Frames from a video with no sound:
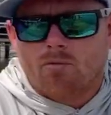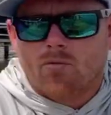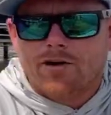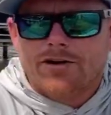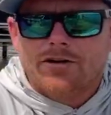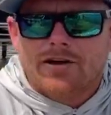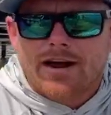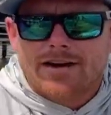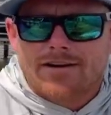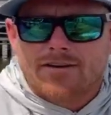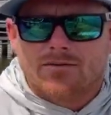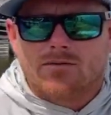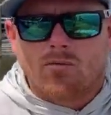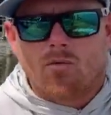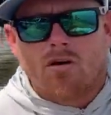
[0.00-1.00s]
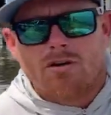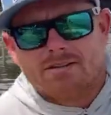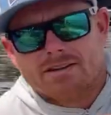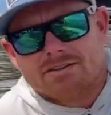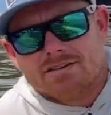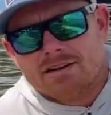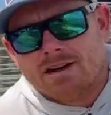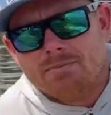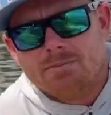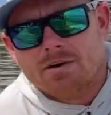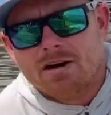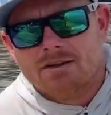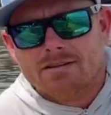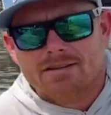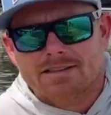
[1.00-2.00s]
when you're out here on the water, there's a couple
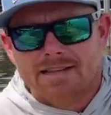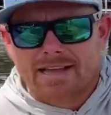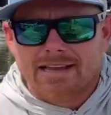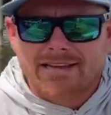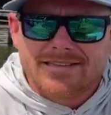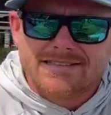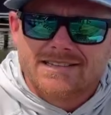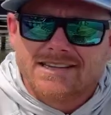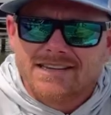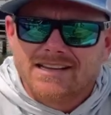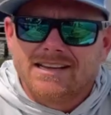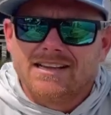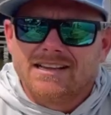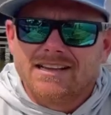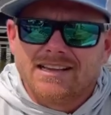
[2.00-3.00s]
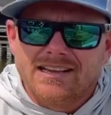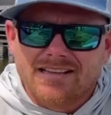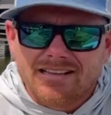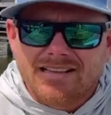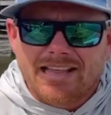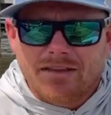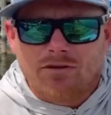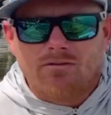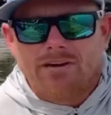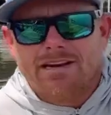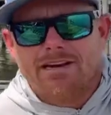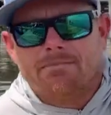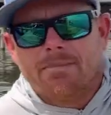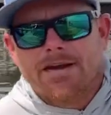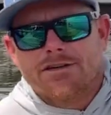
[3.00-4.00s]
other things that you need
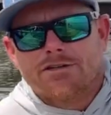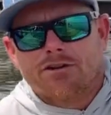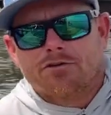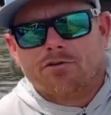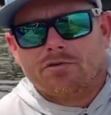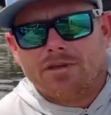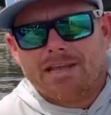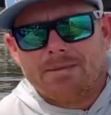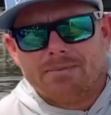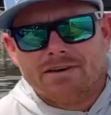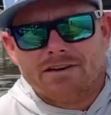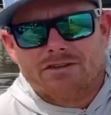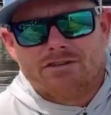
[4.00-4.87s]
to make sure you keep in your